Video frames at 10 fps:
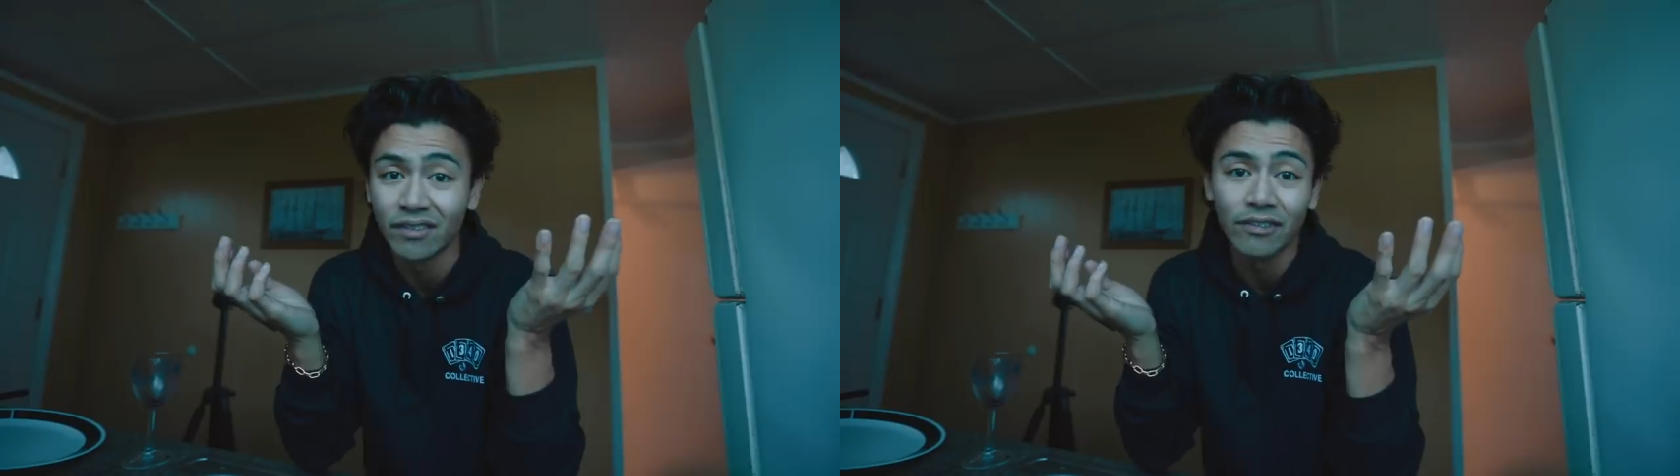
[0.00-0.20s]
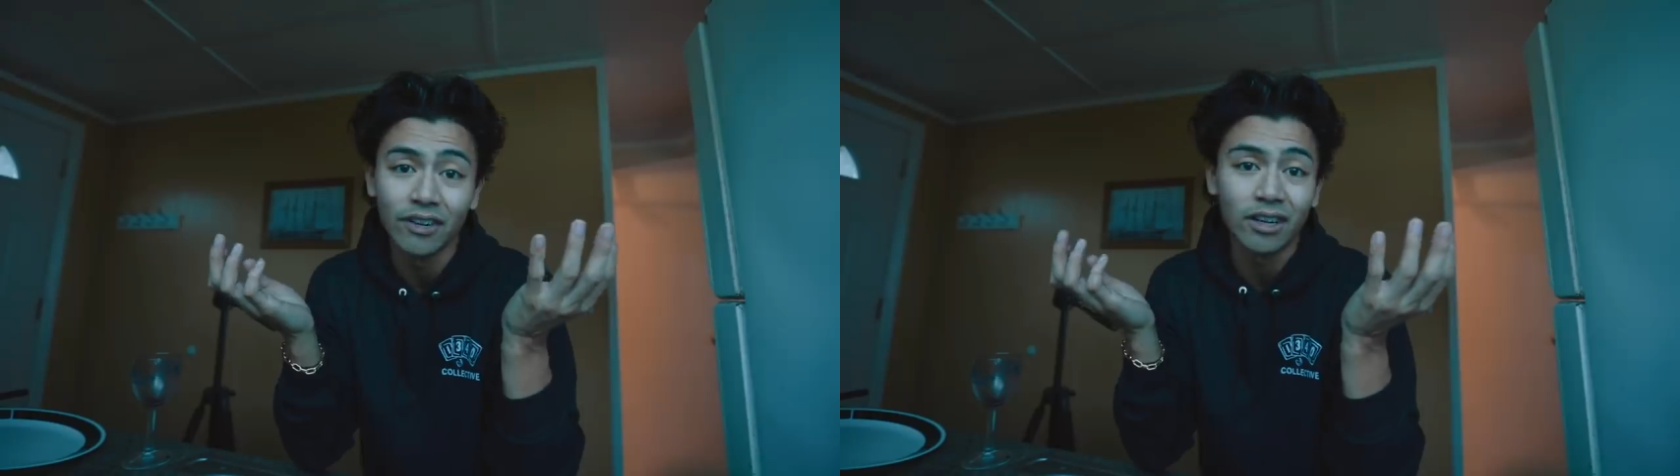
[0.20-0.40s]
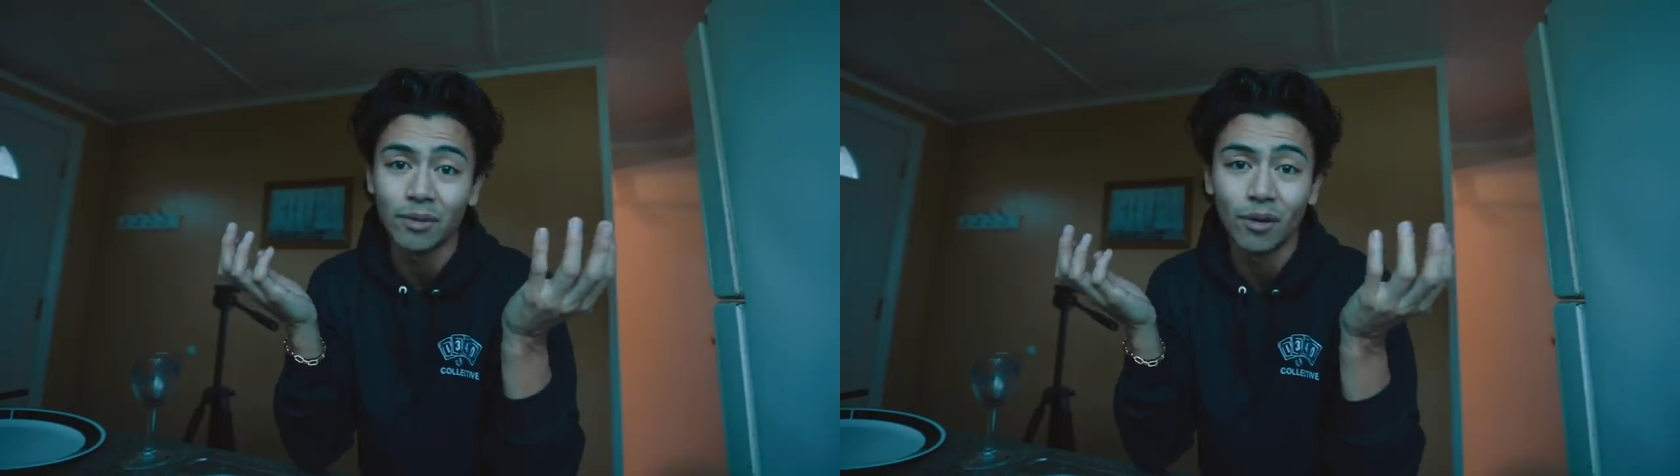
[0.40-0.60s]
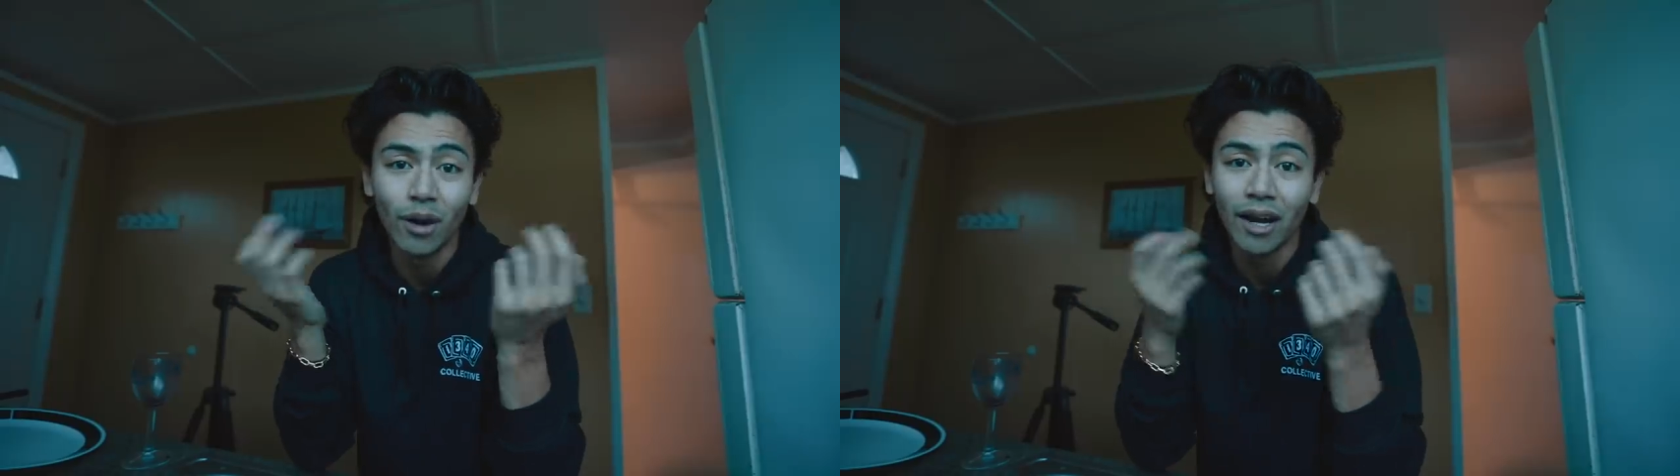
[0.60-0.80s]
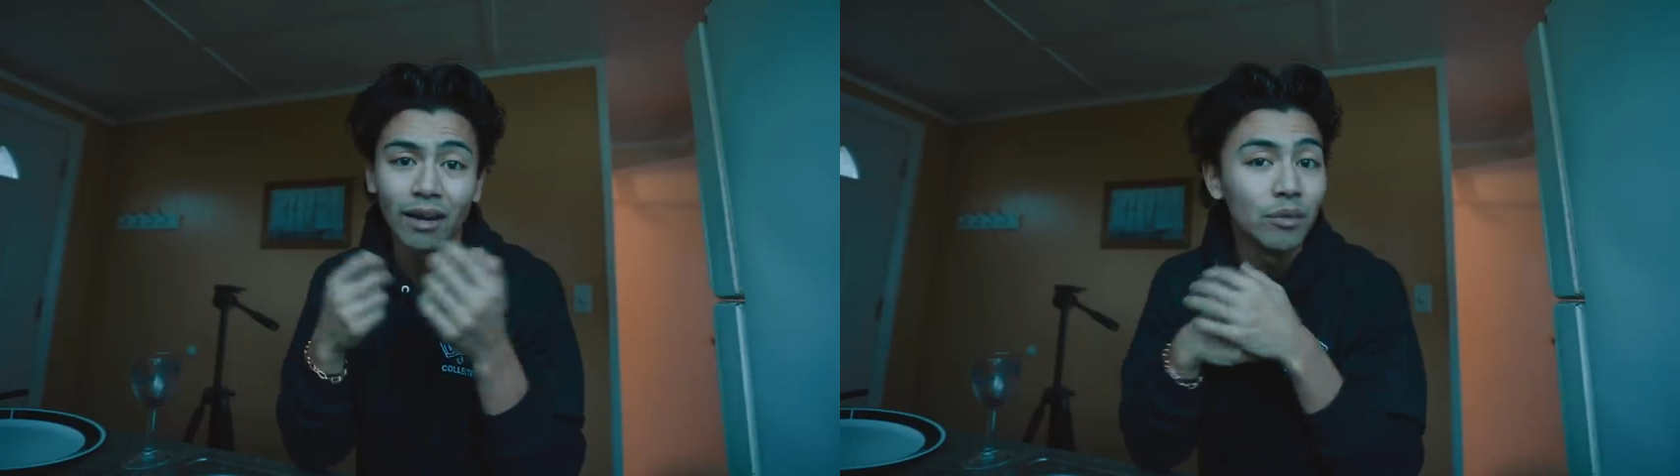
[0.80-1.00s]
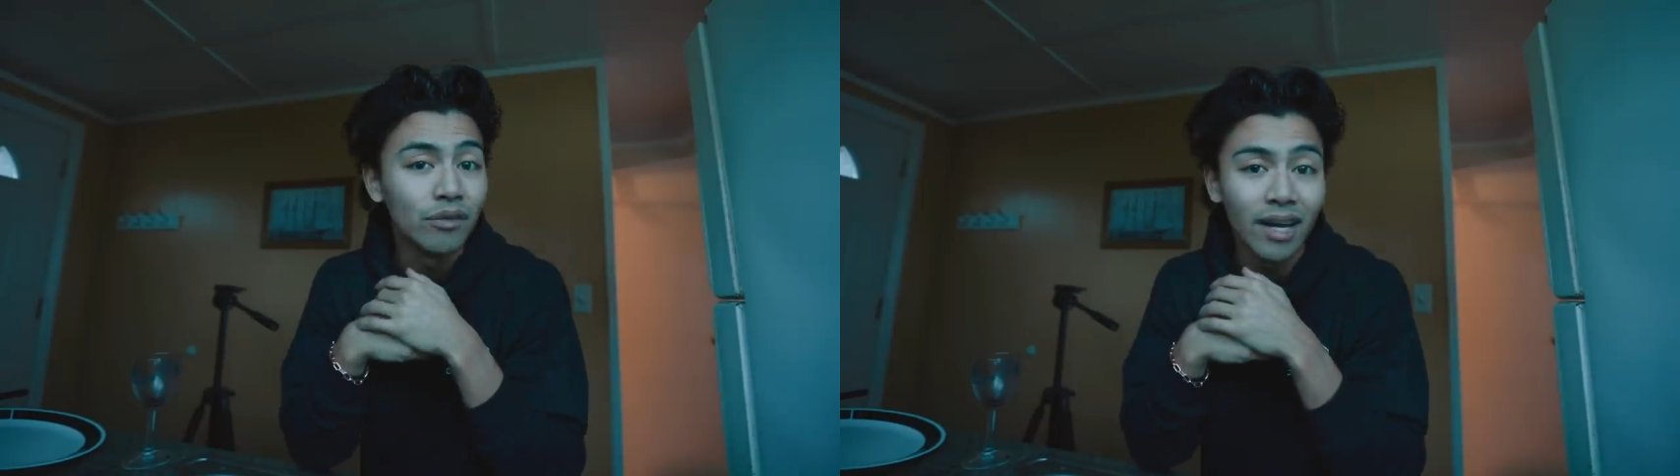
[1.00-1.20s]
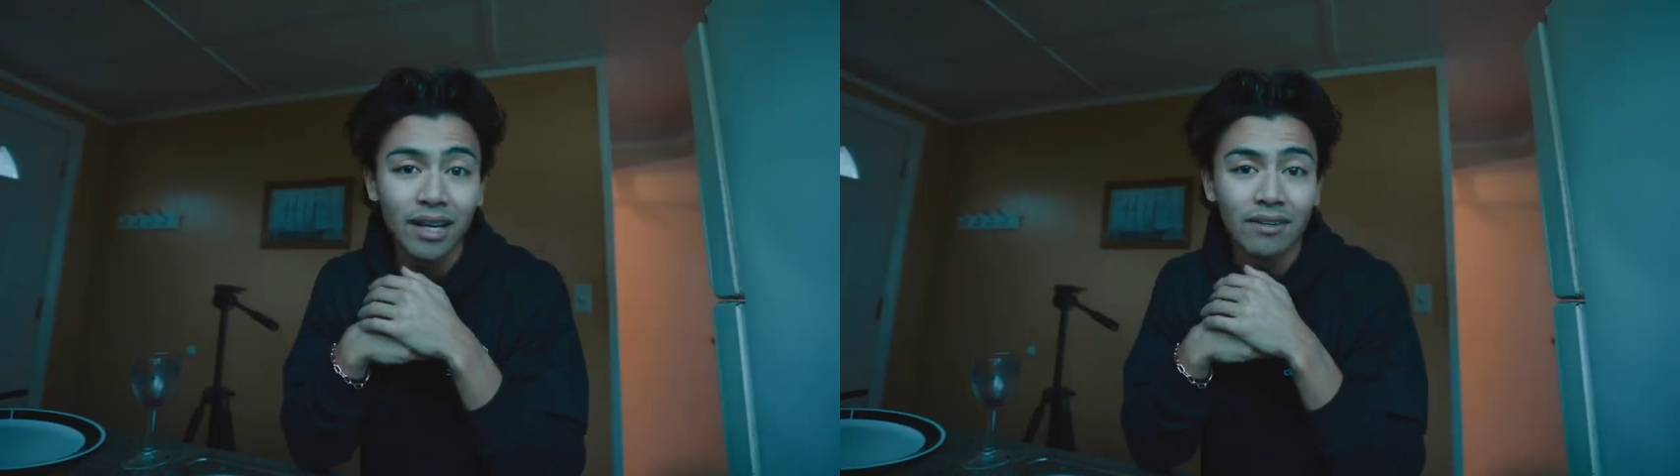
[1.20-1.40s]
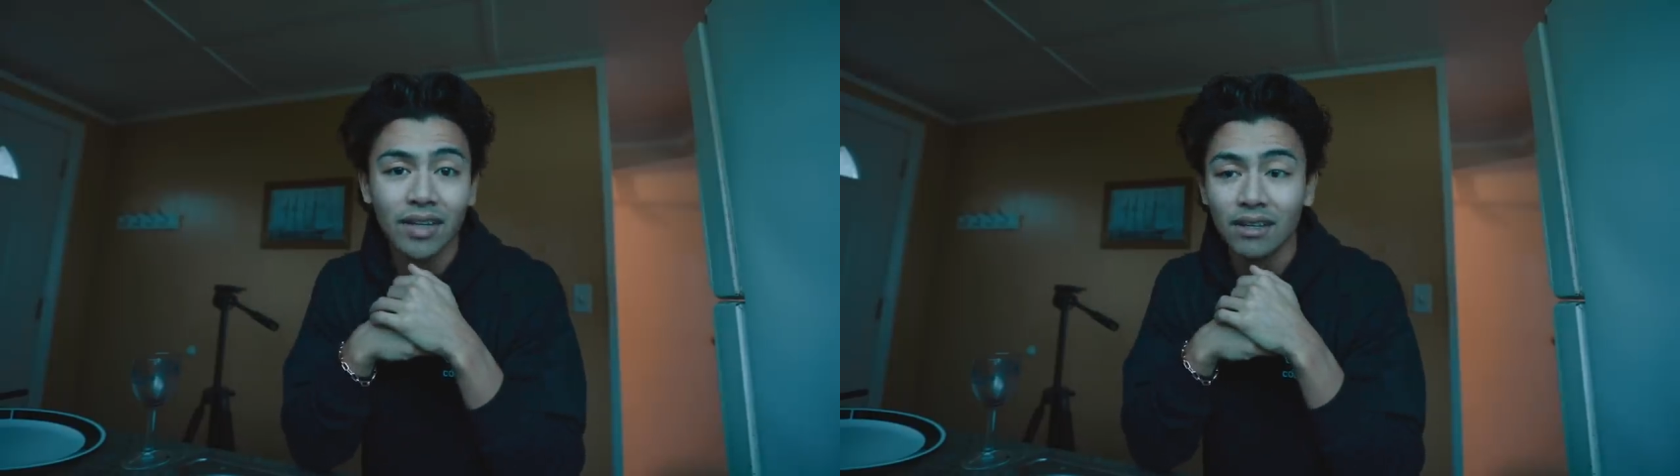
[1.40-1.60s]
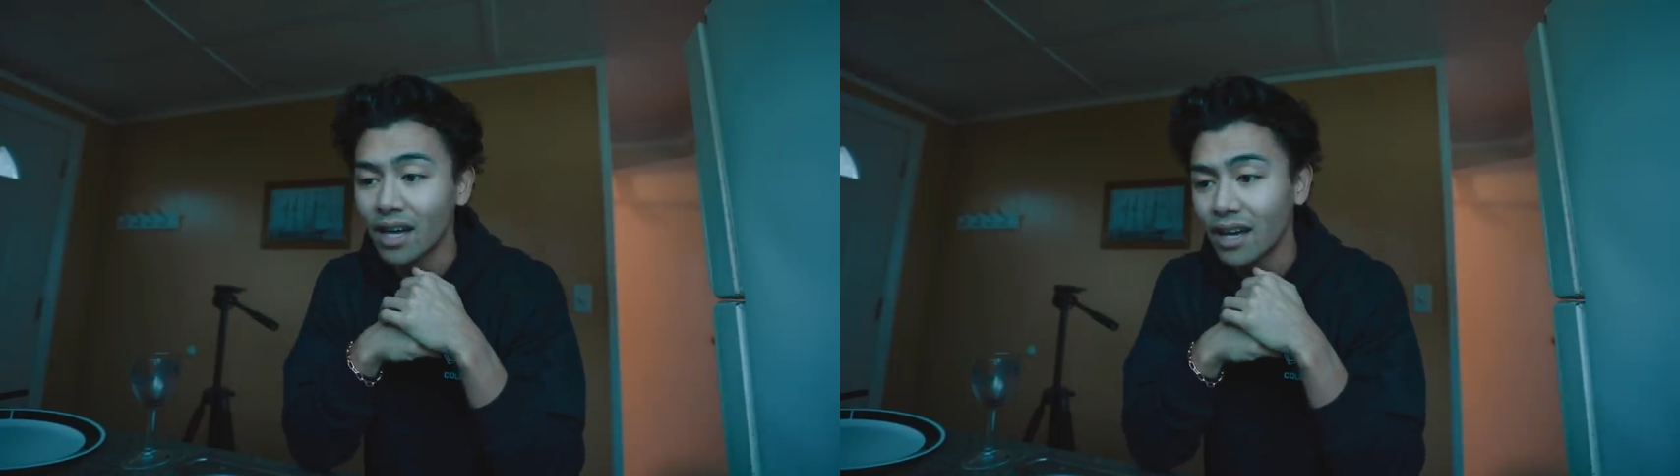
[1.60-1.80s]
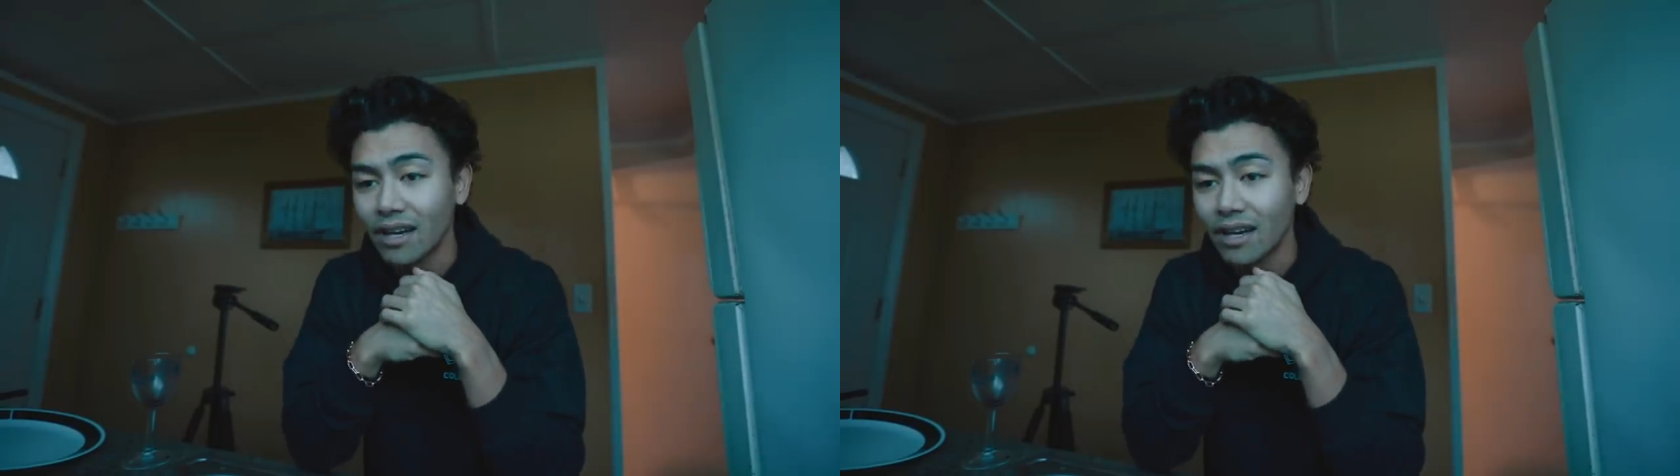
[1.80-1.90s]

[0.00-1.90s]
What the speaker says: a fuck about why I moved out of LA,